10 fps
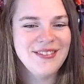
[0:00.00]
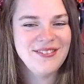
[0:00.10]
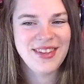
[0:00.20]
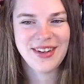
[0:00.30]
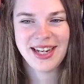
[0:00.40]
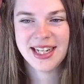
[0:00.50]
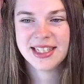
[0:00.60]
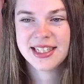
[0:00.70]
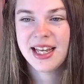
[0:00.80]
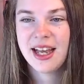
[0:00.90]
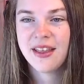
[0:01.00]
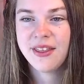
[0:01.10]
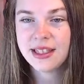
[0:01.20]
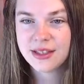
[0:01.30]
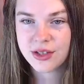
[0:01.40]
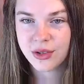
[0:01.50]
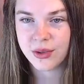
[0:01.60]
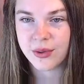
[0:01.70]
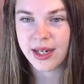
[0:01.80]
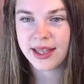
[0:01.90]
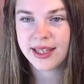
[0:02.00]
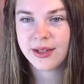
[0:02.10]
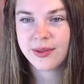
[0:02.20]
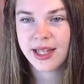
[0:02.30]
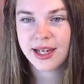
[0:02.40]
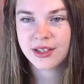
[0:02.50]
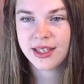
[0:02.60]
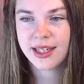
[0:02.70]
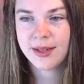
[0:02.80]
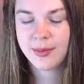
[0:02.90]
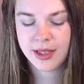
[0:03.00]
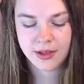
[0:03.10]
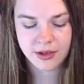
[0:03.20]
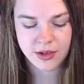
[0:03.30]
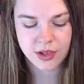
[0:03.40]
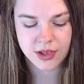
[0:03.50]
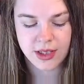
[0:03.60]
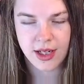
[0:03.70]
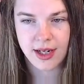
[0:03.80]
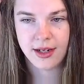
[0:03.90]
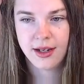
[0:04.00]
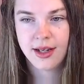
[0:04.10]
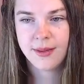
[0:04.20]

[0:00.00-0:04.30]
Very nice. This too, I think, will actually end up being a construction line,